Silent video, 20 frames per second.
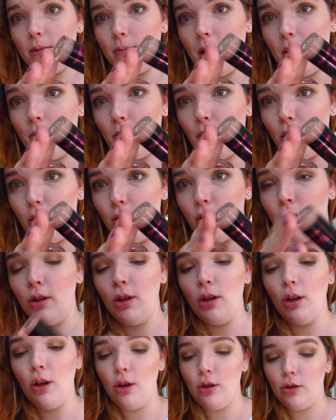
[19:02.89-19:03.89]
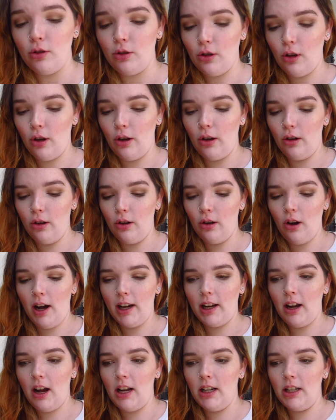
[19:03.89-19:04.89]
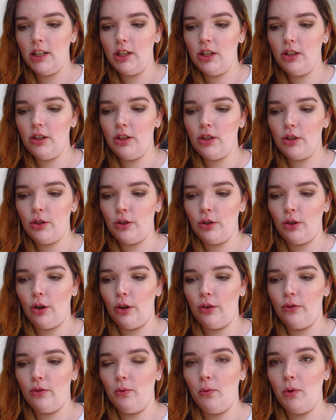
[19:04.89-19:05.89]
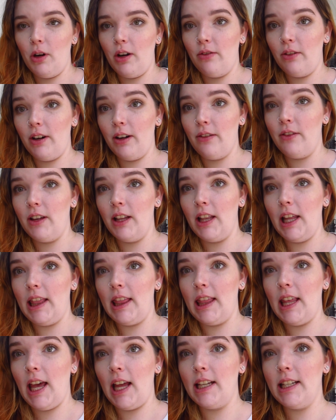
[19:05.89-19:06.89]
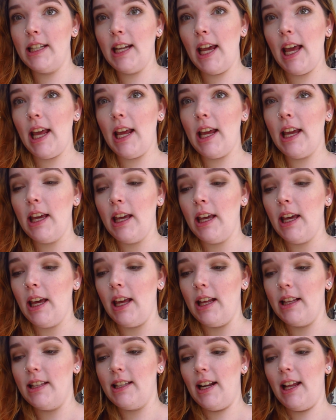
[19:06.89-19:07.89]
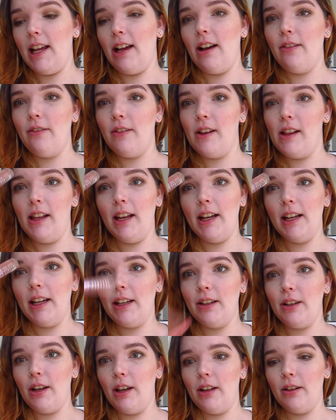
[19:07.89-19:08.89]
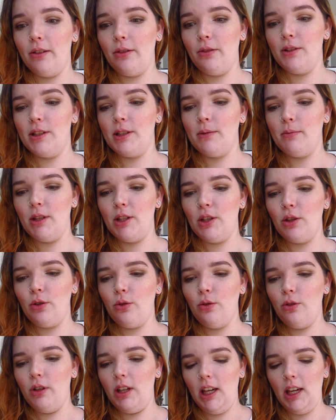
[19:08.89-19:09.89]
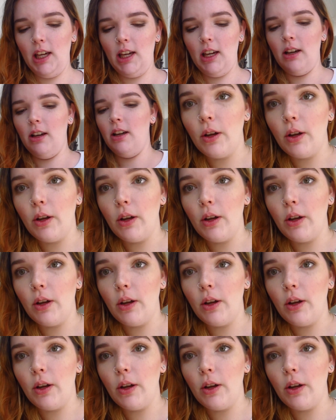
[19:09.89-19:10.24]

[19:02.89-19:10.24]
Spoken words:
Mambo. So I kind of just go for whatever I feel like that day, and today I feel like a Christmas cookie.